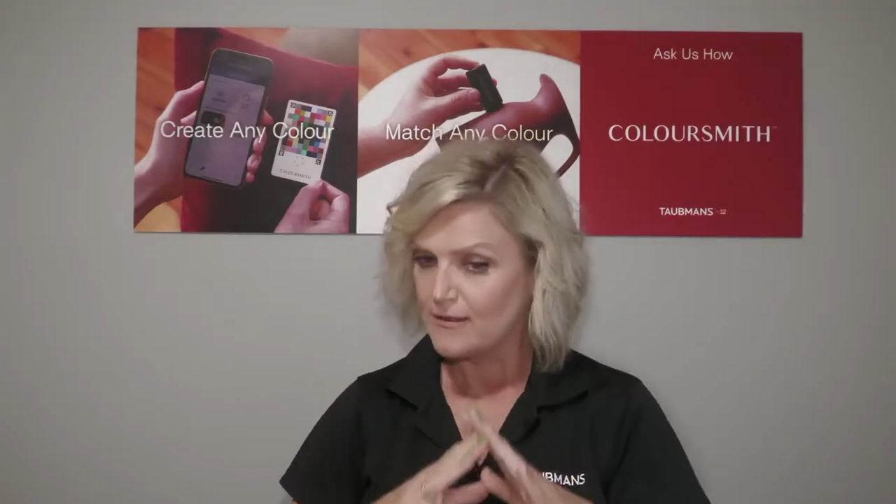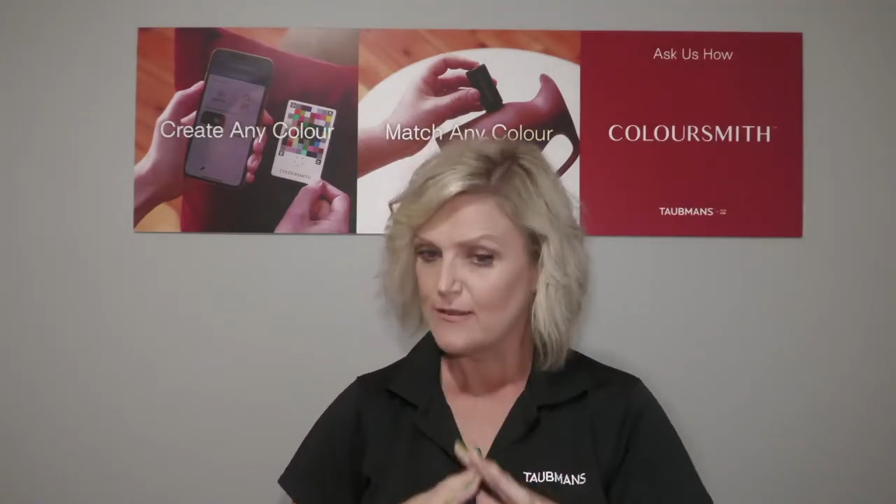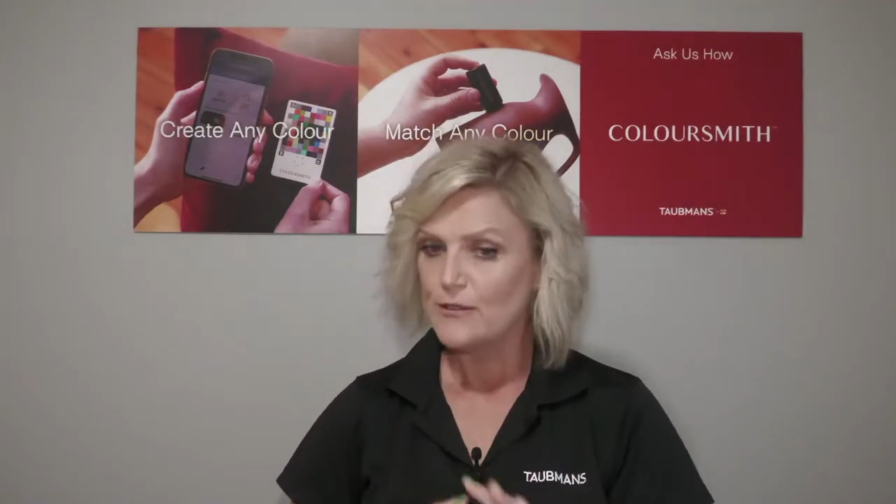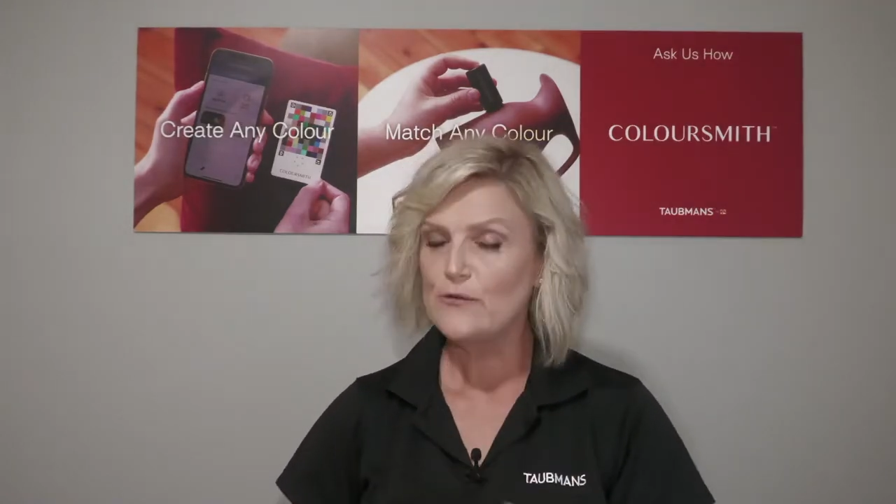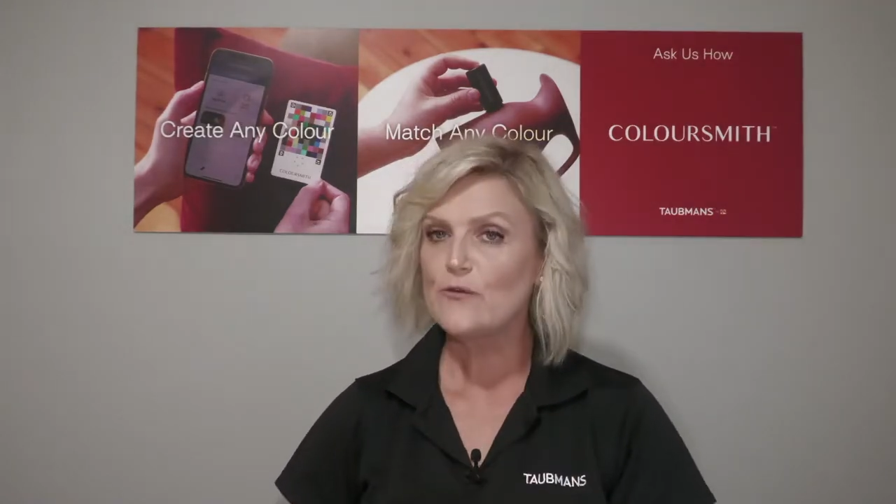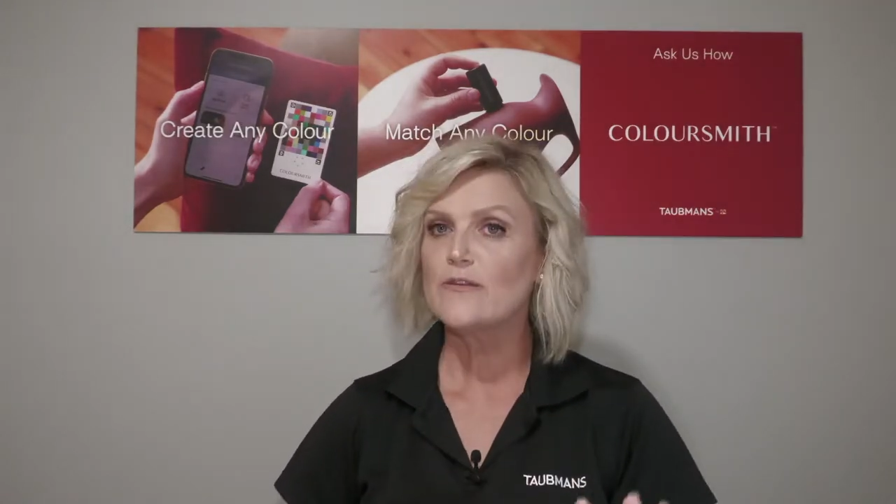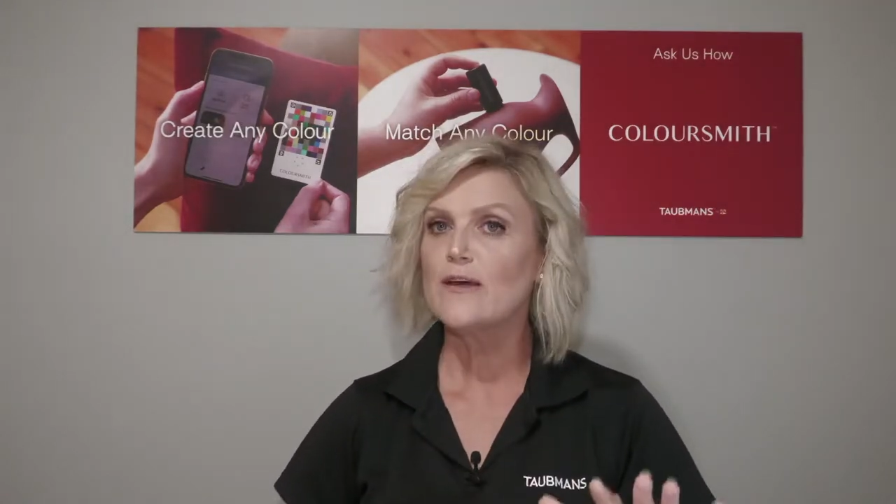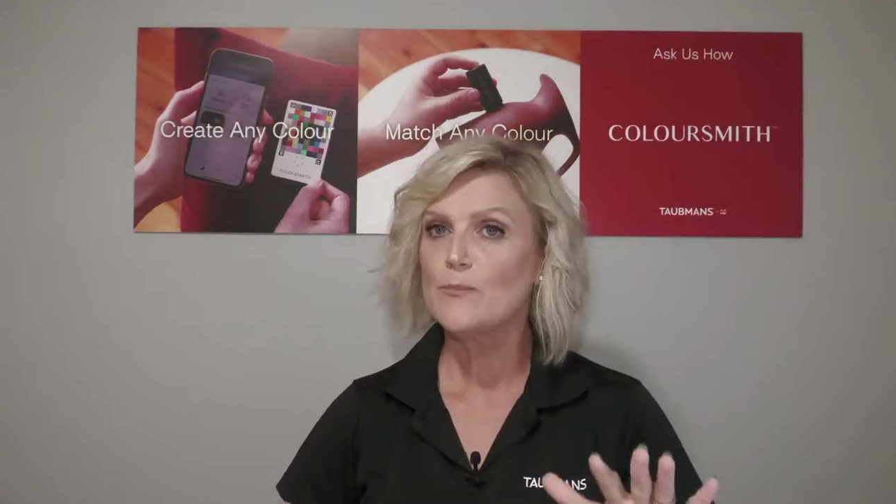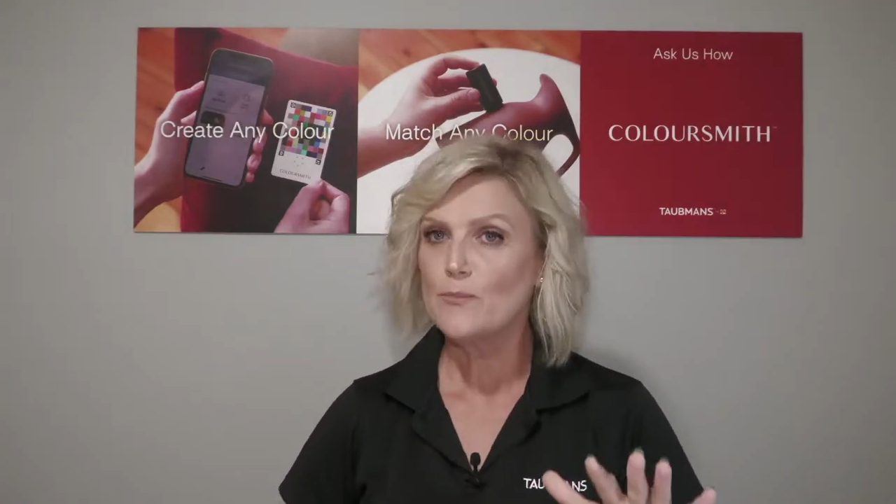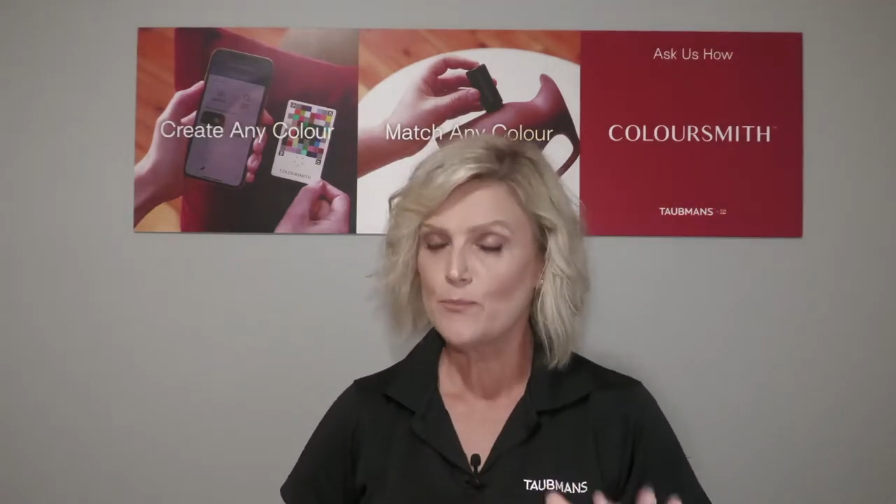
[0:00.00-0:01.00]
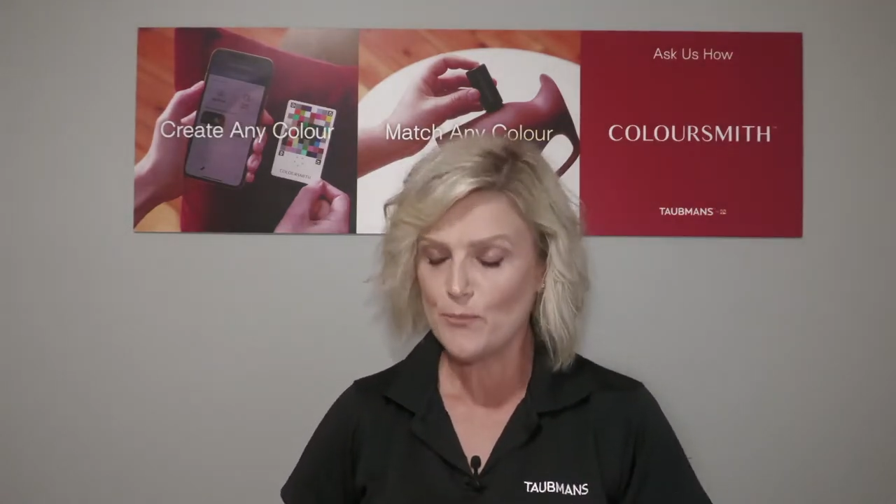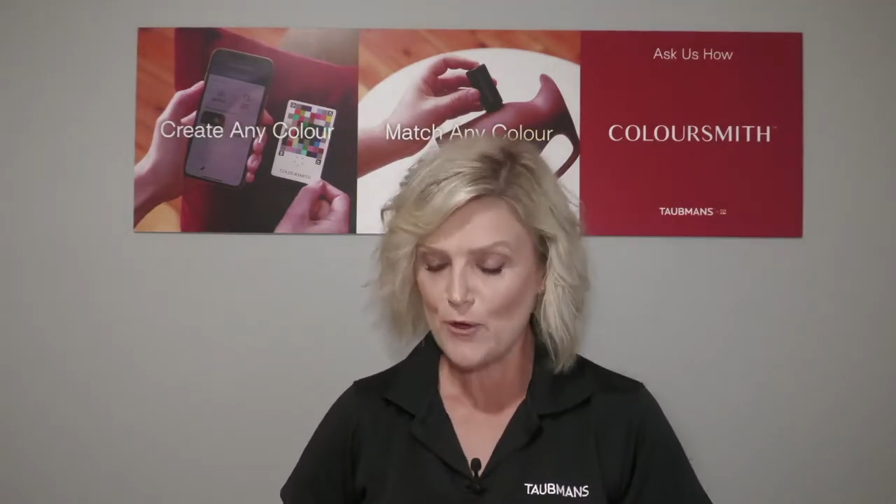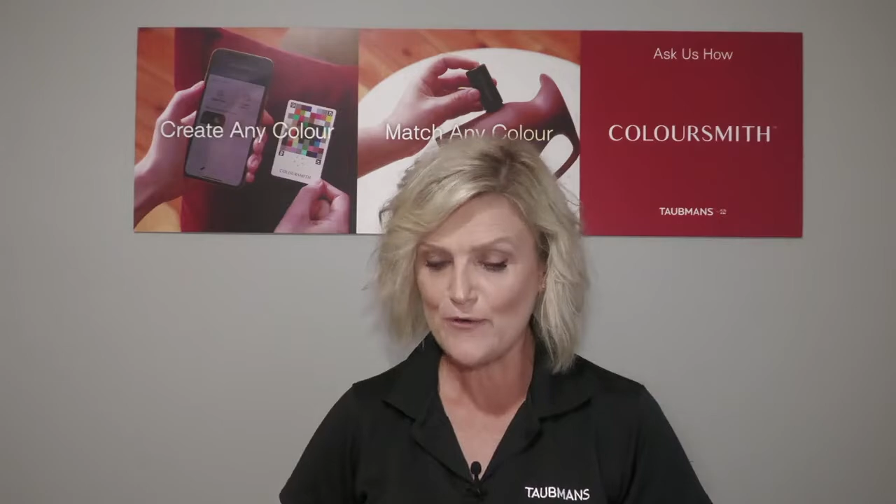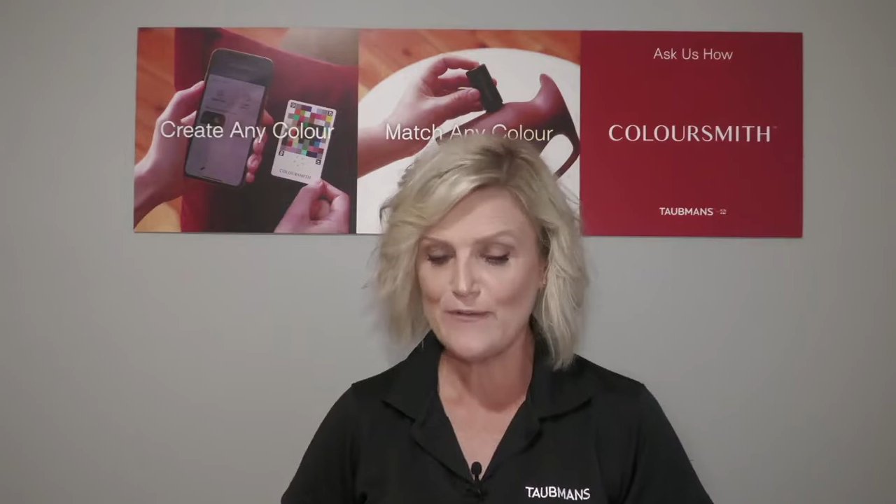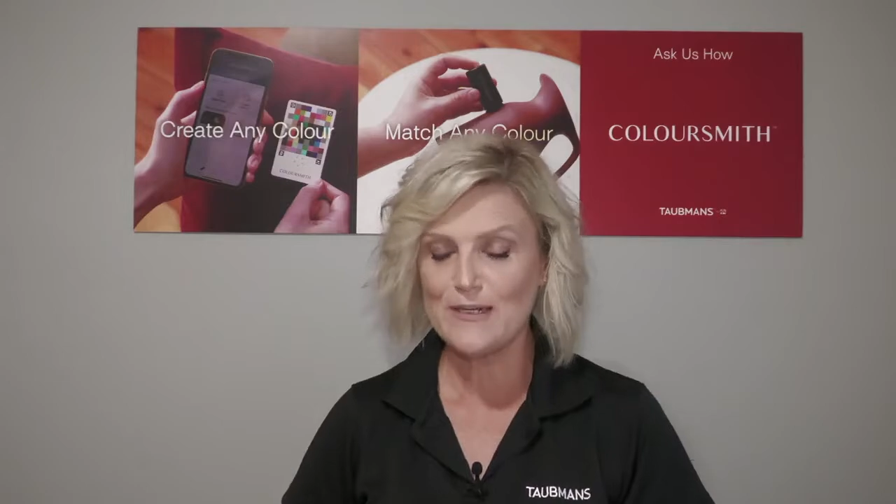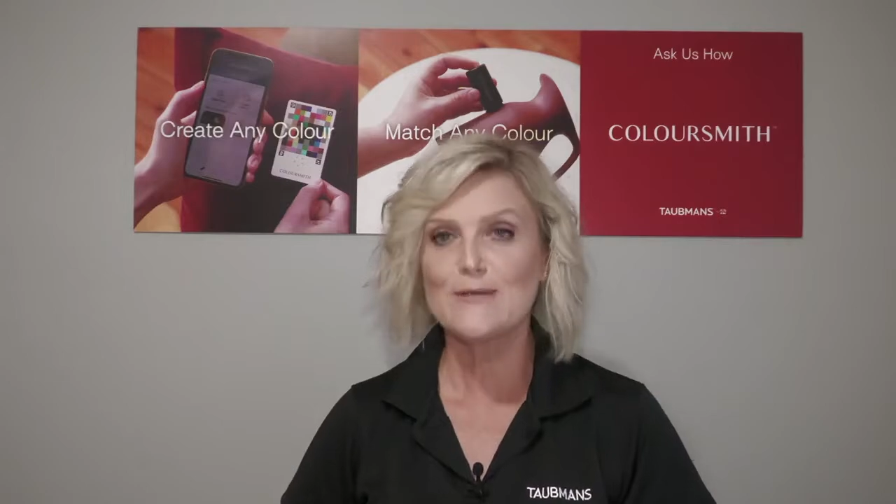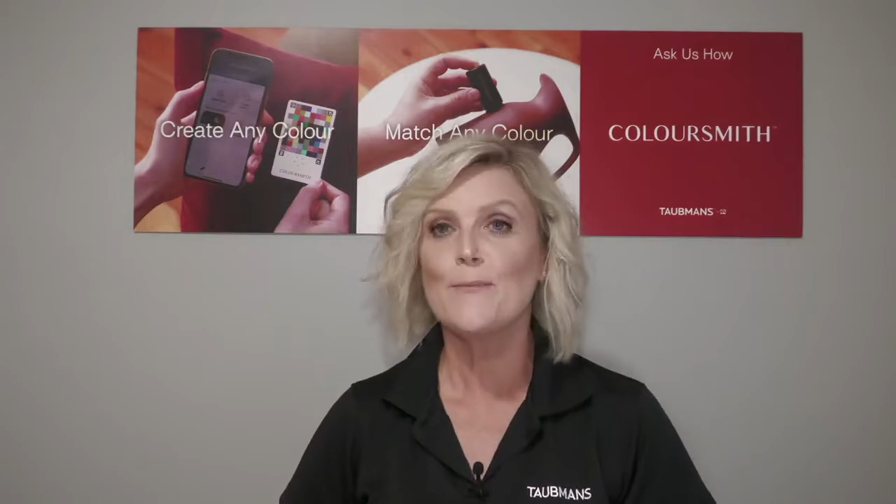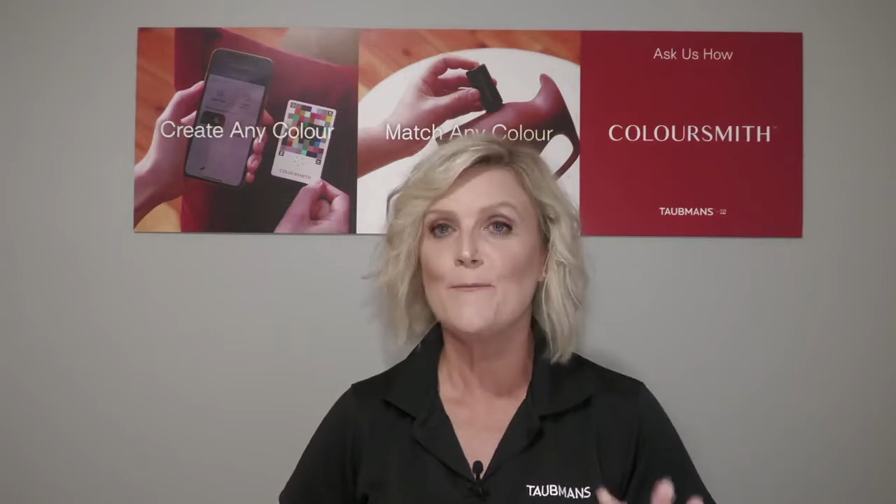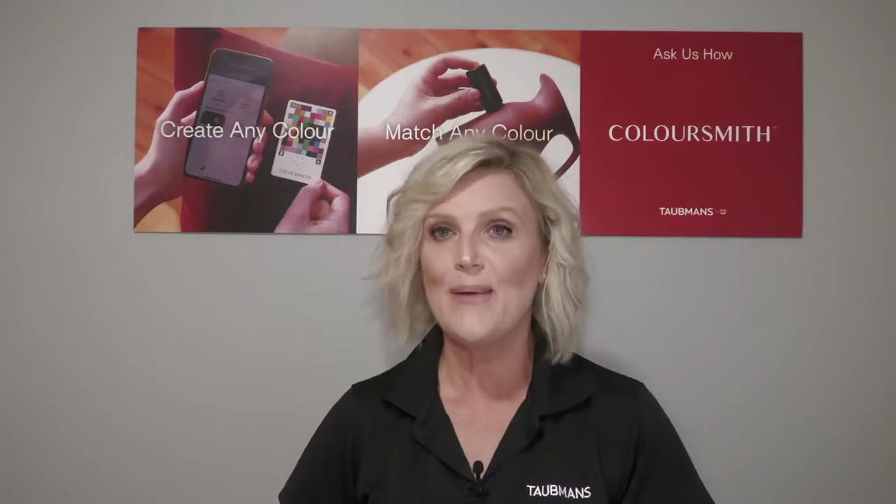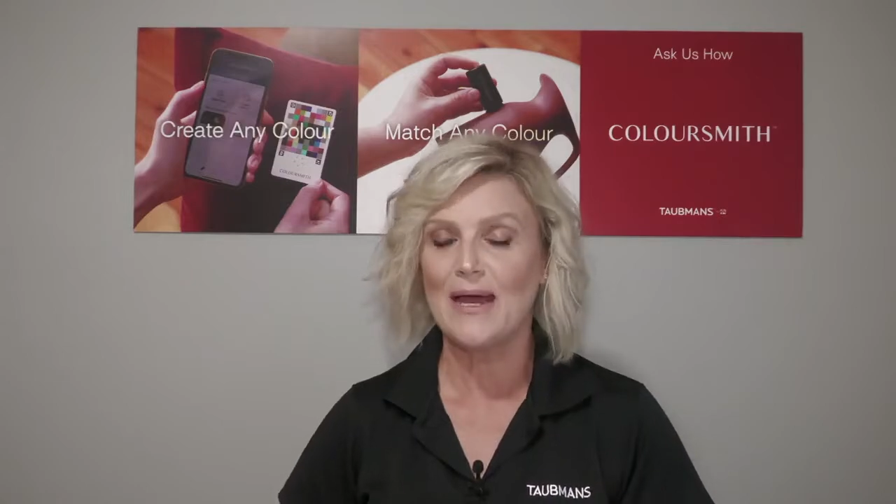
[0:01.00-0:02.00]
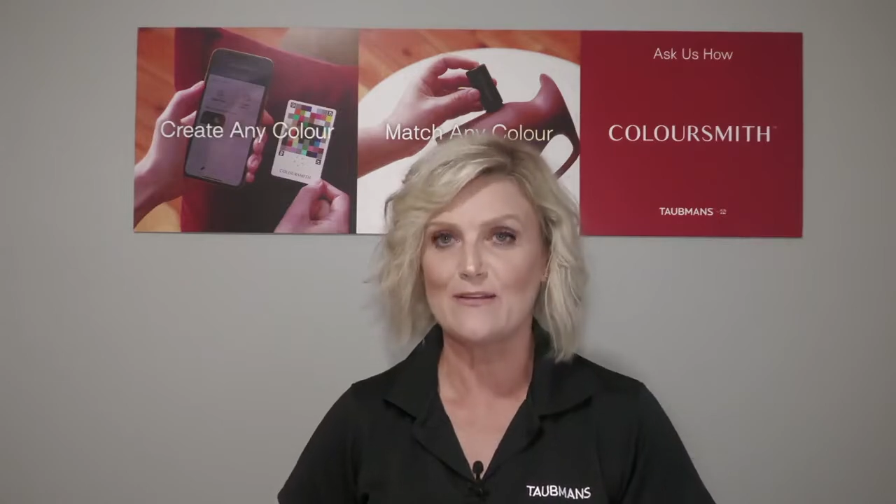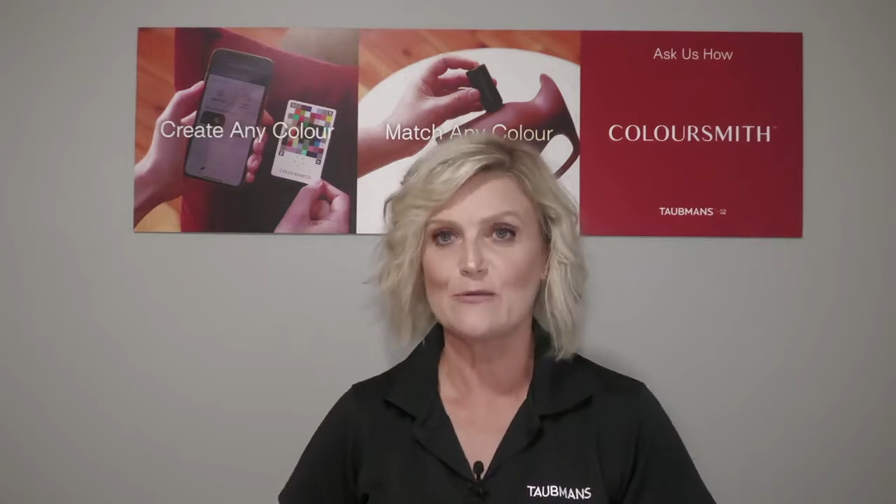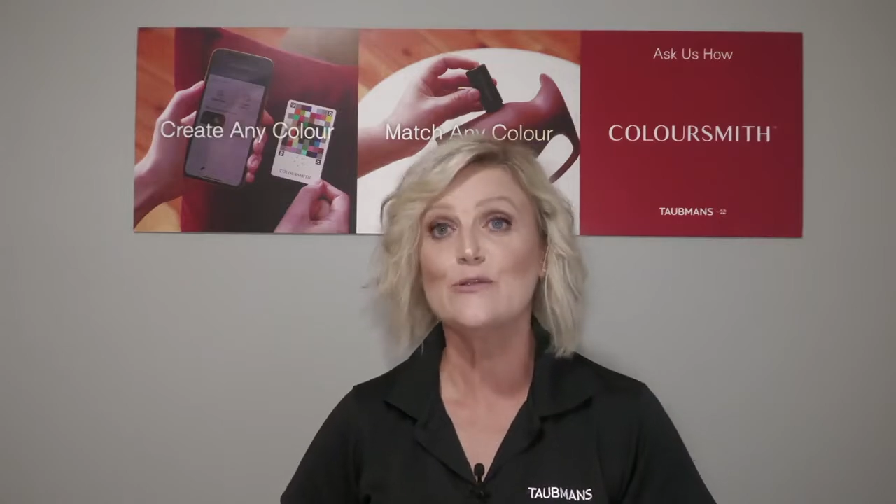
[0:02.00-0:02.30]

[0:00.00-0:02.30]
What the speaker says: you've got that perfect balance,